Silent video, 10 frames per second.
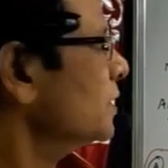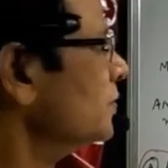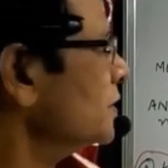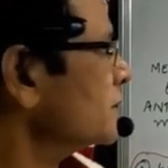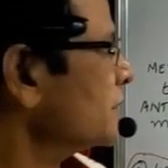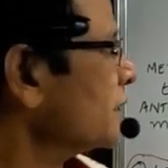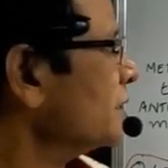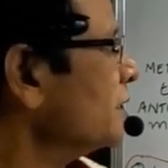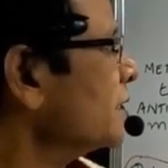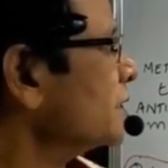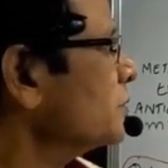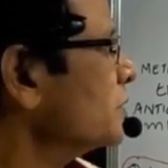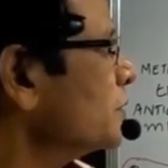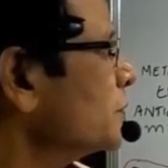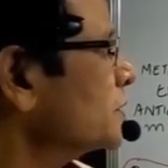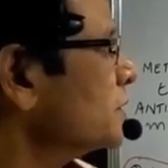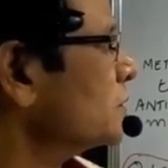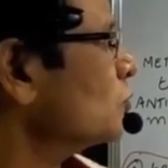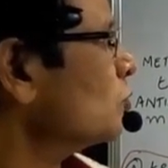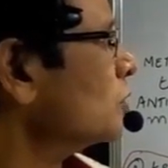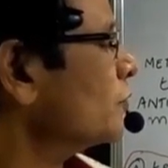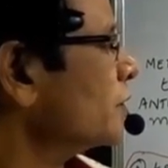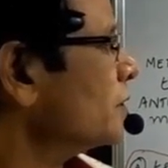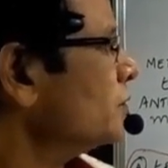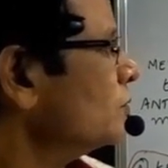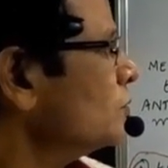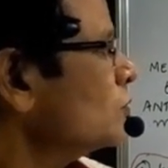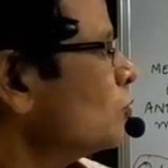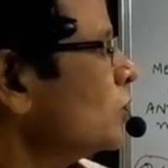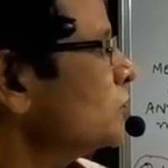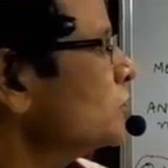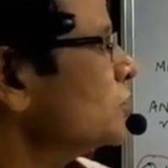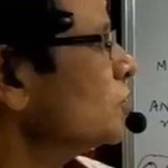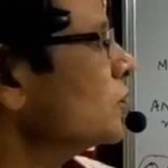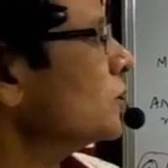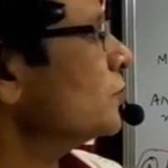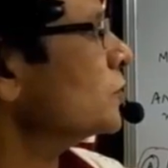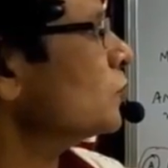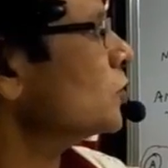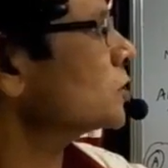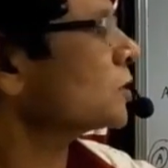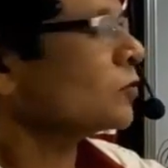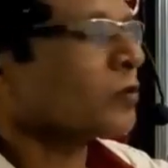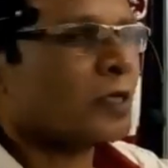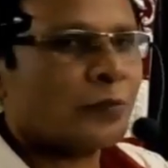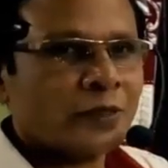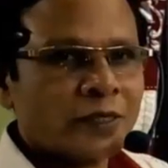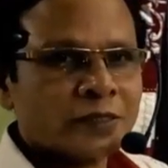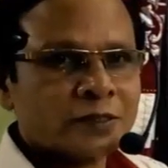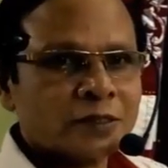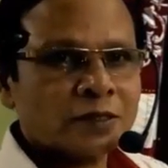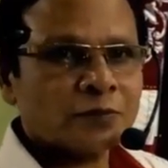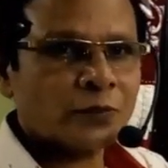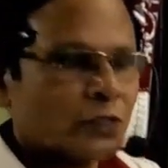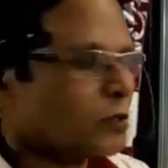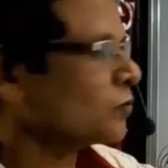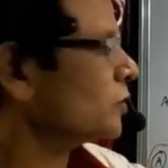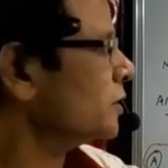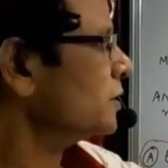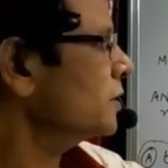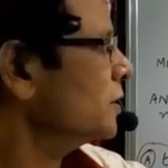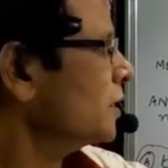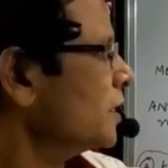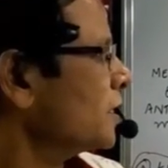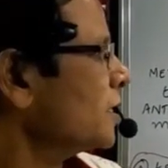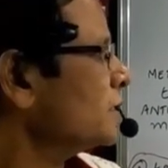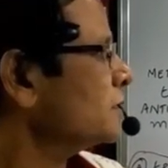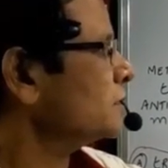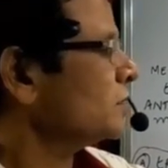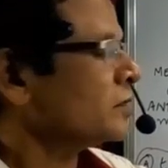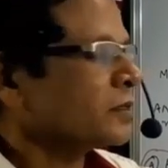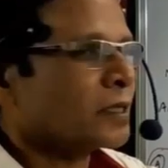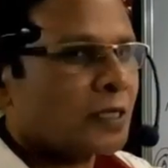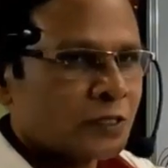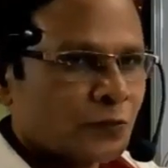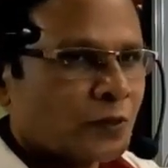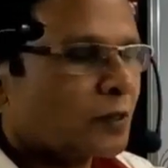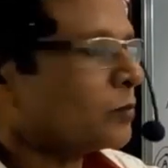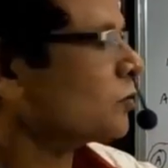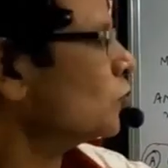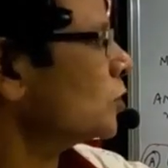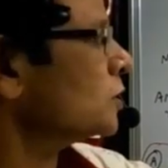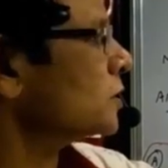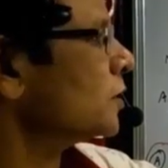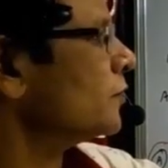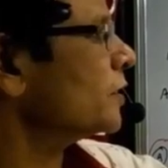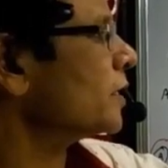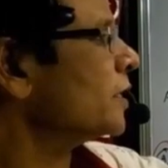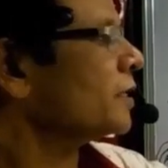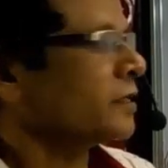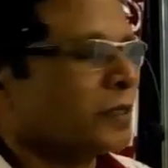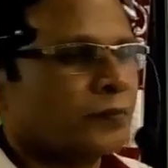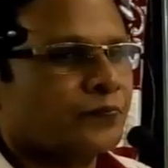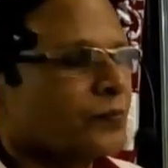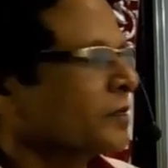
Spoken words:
Now in the second diagram, we are representing what we have. One tRNA with what is called one amino acid, methionine. And another tRNA as per the book, what is given, alanine.